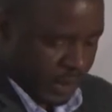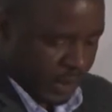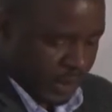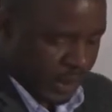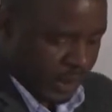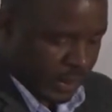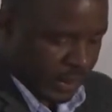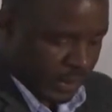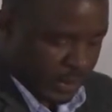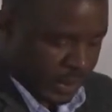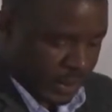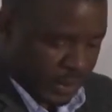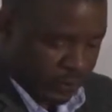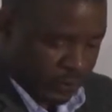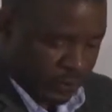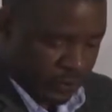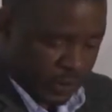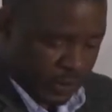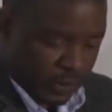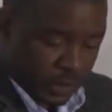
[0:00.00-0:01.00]
And
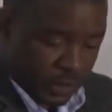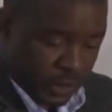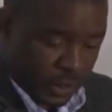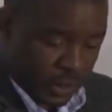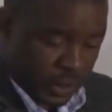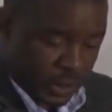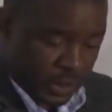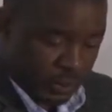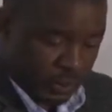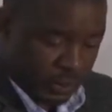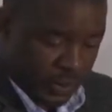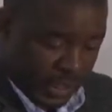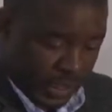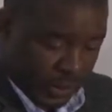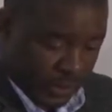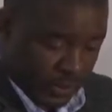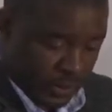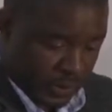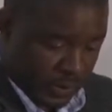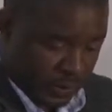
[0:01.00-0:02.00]
Rhodesian
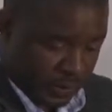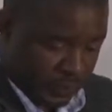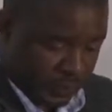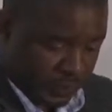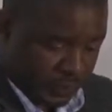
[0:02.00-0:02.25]
pilots